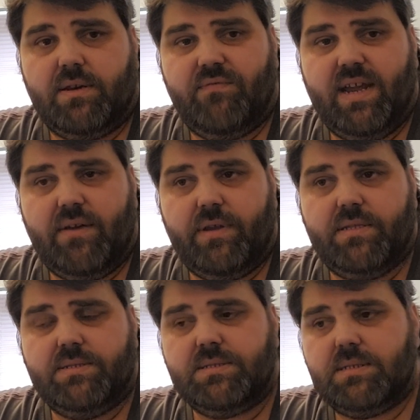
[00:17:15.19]

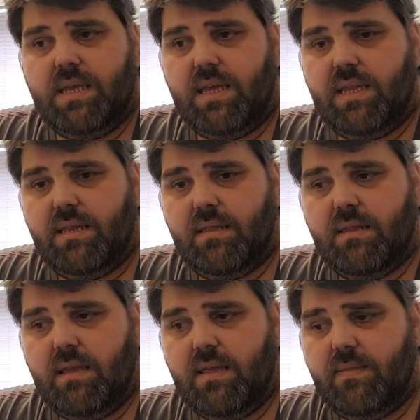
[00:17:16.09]
variance
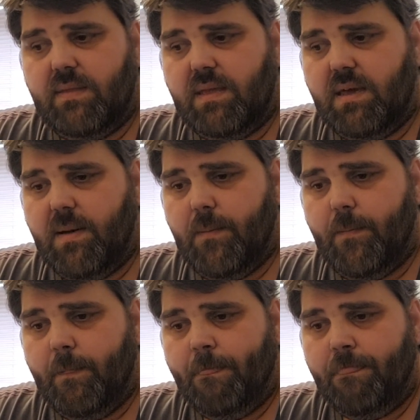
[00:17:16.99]
in
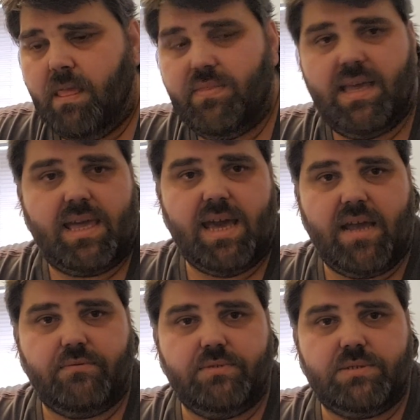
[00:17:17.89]
the
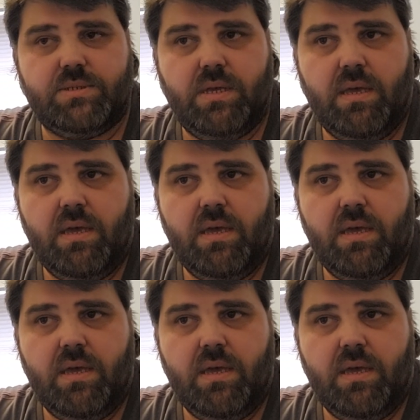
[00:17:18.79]
accounts,